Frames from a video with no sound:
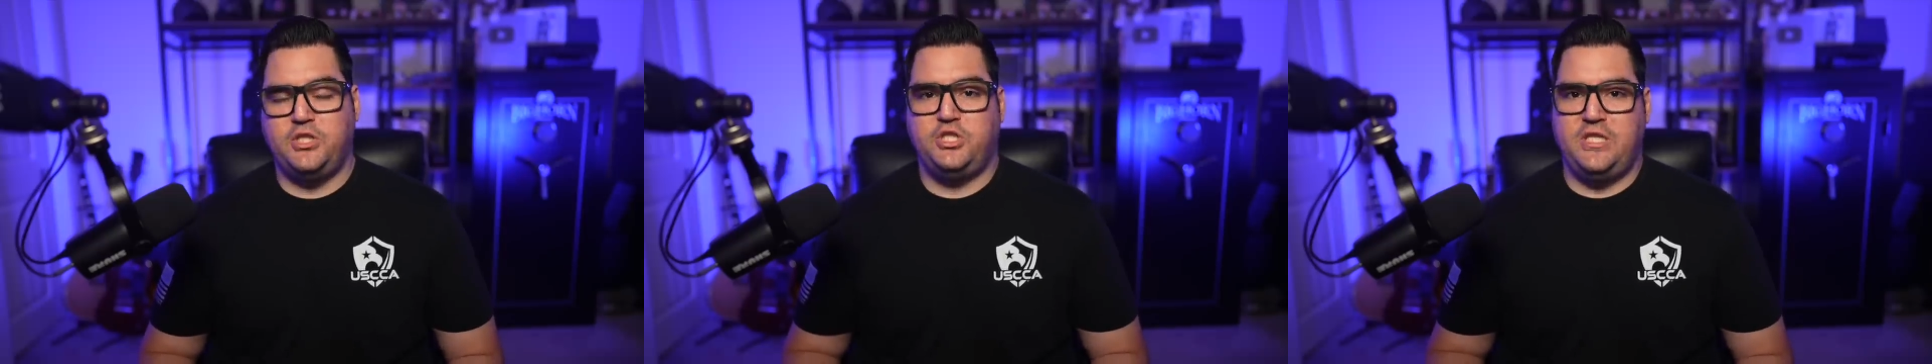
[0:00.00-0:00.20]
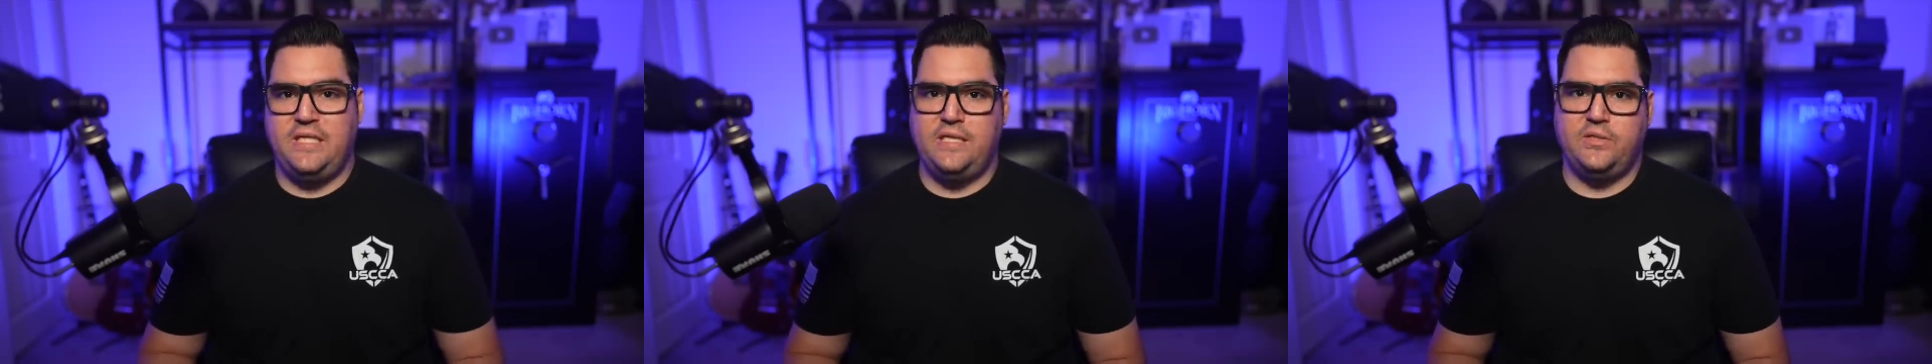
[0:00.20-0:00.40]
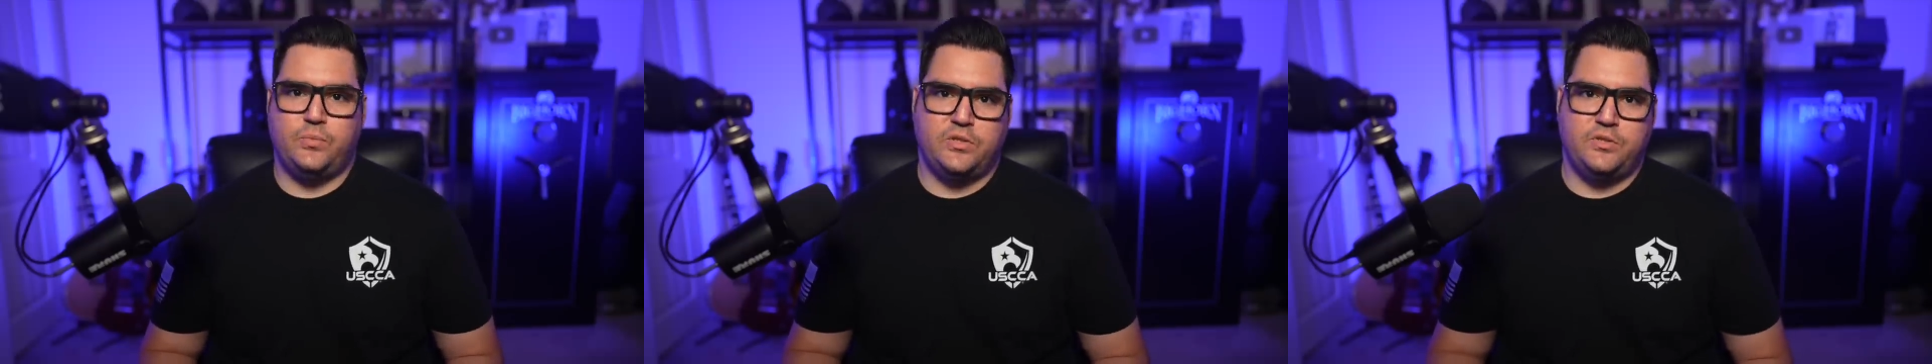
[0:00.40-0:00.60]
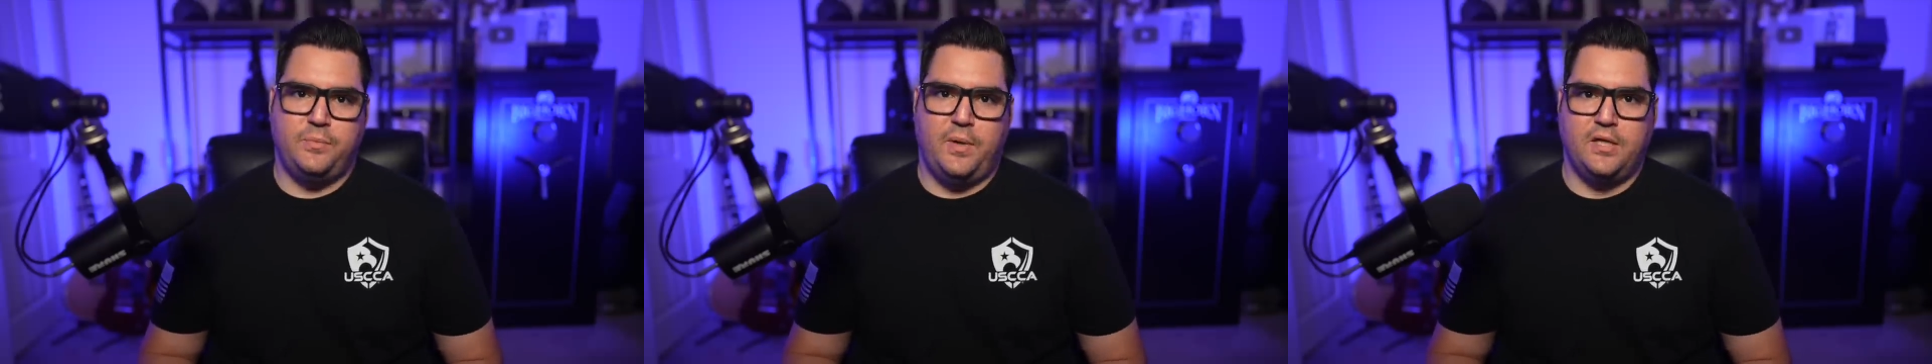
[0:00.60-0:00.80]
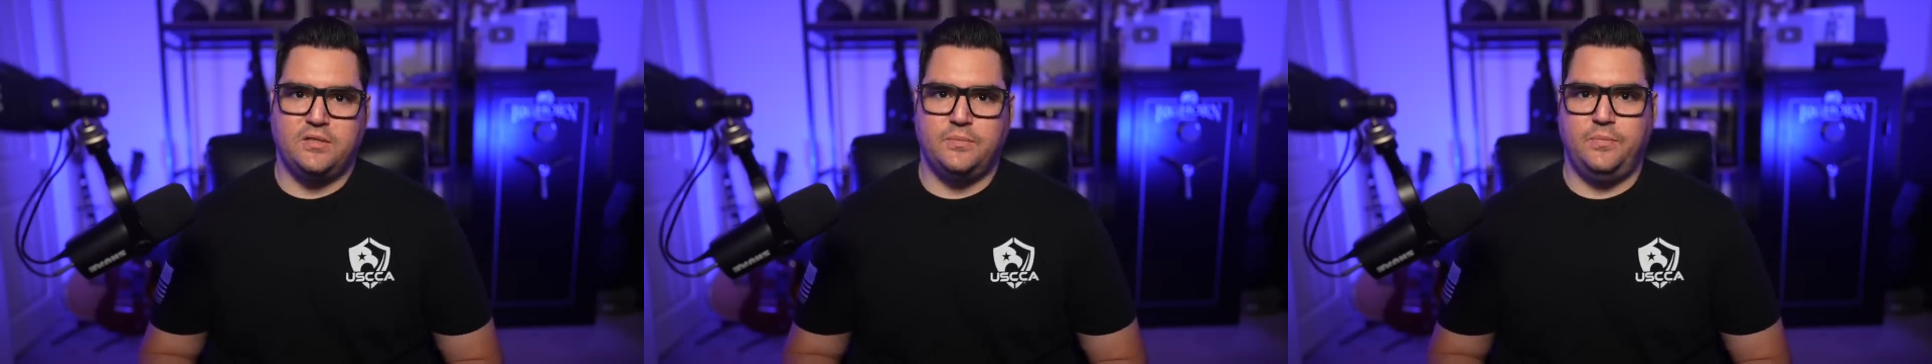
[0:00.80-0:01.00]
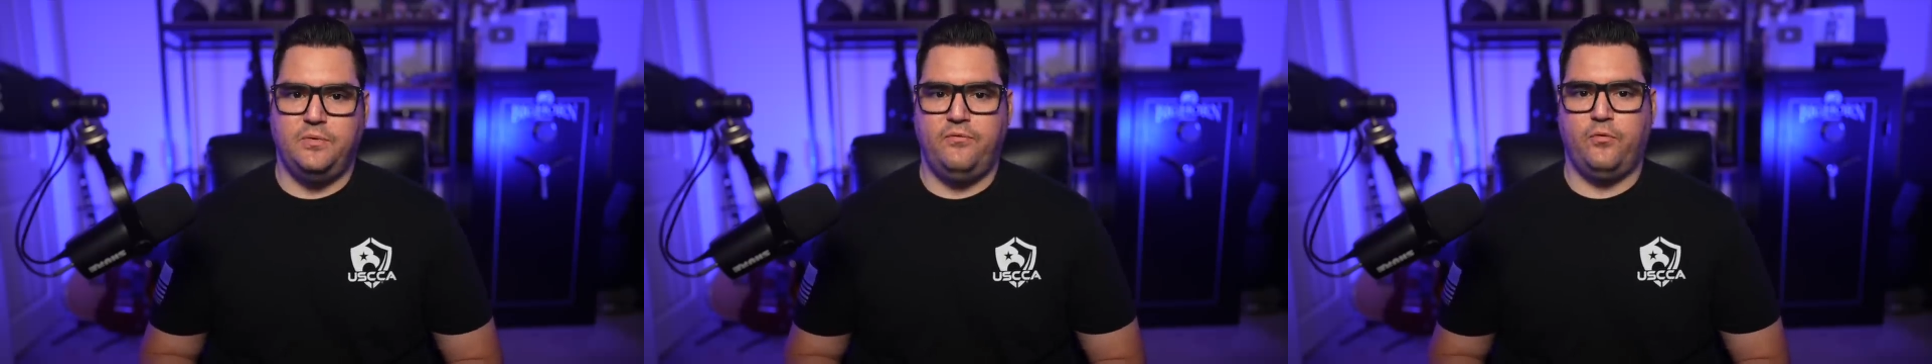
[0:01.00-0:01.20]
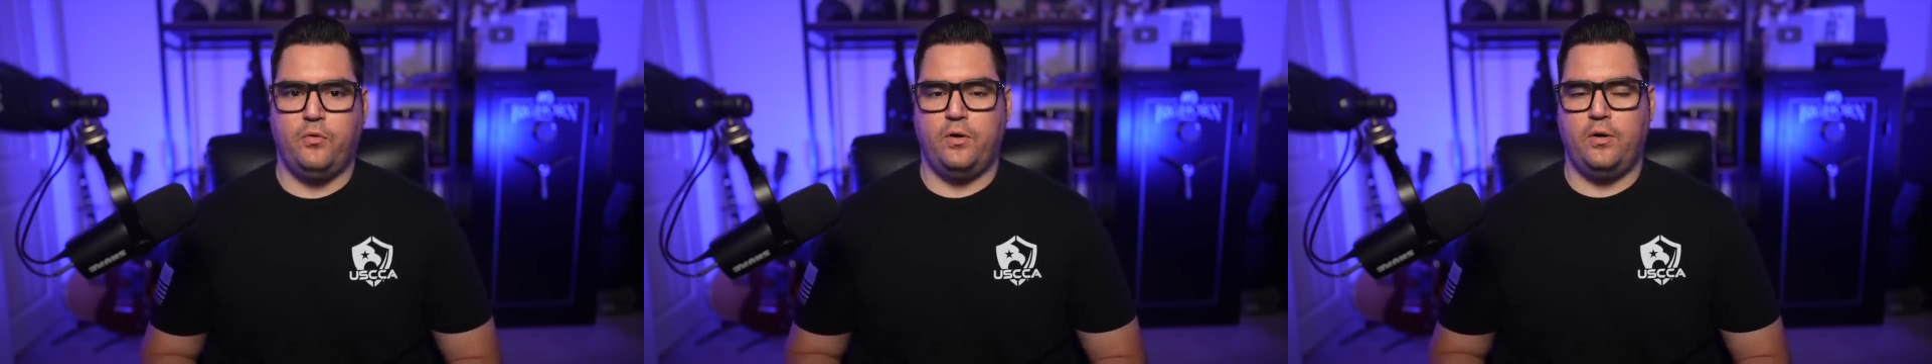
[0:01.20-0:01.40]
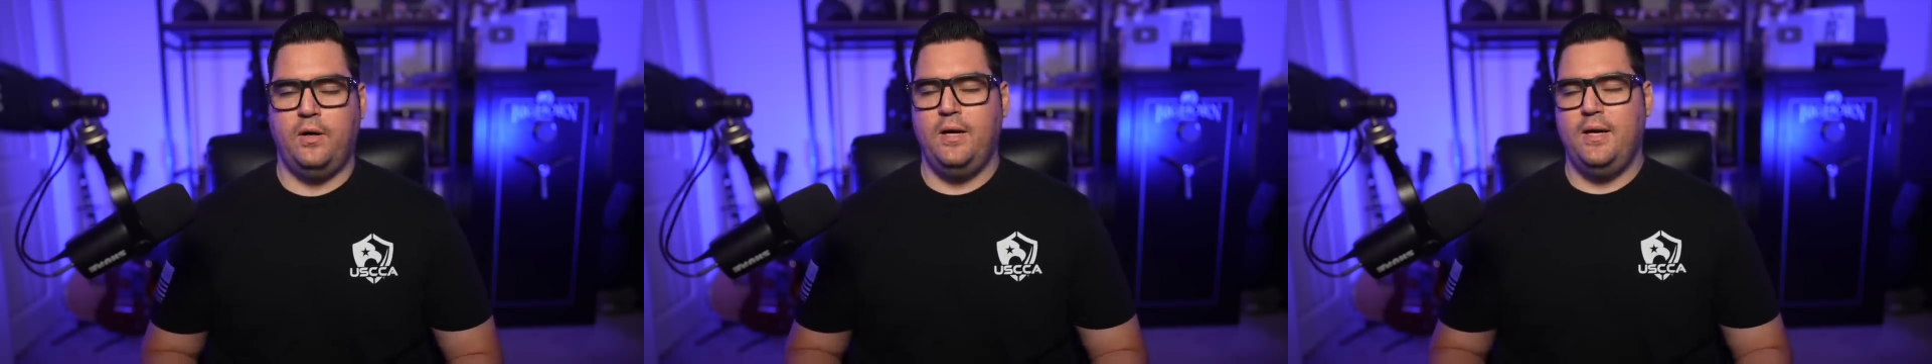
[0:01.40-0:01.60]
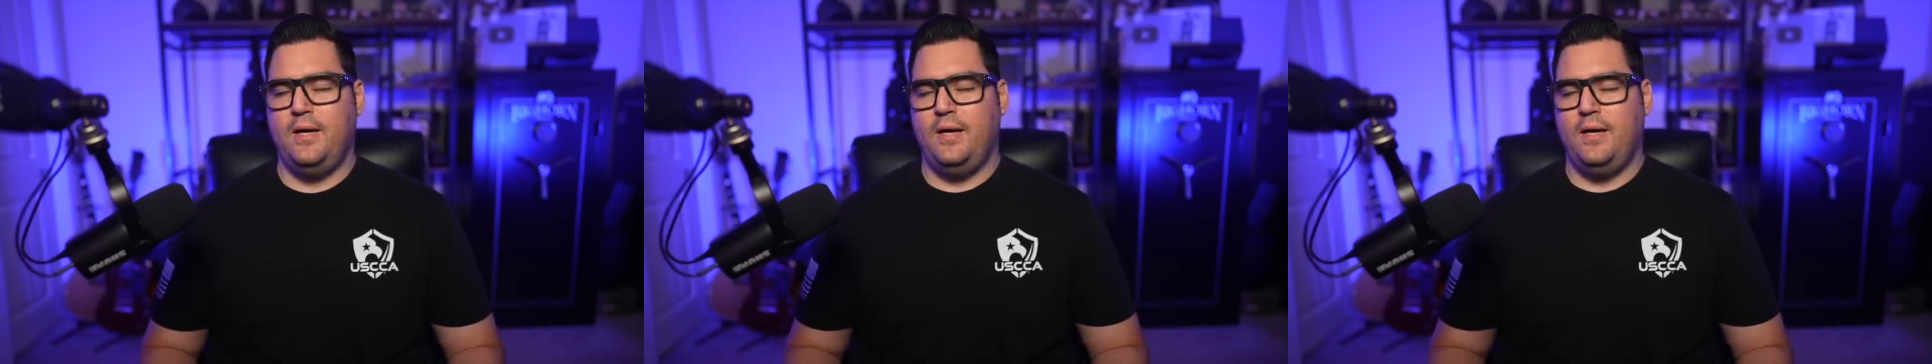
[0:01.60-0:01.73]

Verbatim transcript: she is responsible for